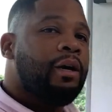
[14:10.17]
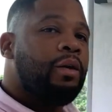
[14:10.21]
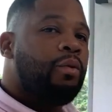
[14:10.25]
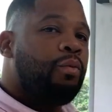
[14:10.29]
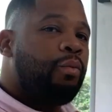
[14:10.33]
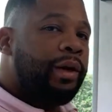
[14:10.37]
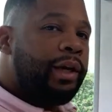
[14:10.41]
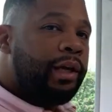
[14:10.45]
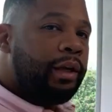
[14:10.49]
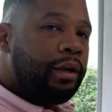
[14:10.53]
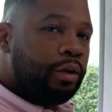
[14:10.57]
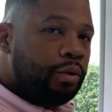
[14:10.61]

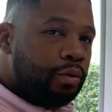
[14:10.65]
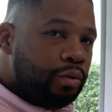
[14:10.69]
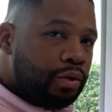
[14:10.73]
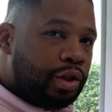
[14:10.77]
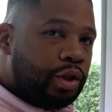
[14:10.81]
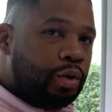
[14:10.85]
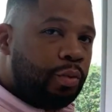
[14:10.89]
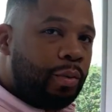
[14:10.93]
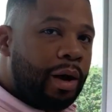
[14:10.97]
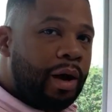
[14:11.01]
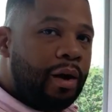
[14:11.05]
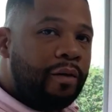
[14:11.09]
we
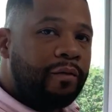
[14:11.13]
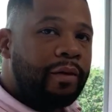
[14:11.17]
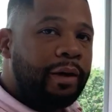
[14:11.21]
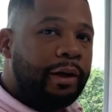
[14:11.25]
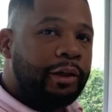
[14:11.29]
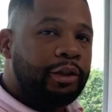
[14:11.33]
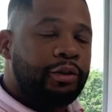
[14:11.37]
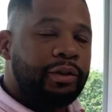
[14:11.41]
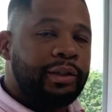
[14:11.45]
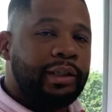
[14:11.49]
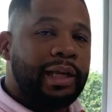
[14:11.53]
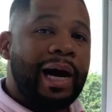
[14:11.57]
use
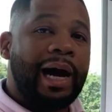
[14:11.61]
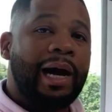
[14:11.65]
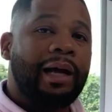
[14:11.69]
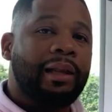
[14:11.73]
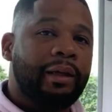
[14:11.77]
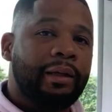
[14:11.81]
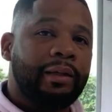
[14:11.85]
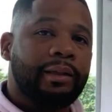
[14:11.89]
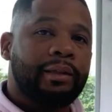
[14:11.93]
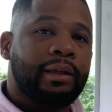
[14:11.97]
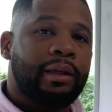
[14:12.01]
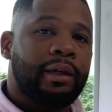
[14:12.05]

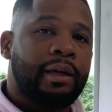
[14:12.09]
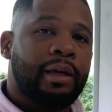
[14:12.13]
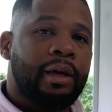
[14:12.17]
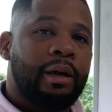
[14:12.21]
$1,200.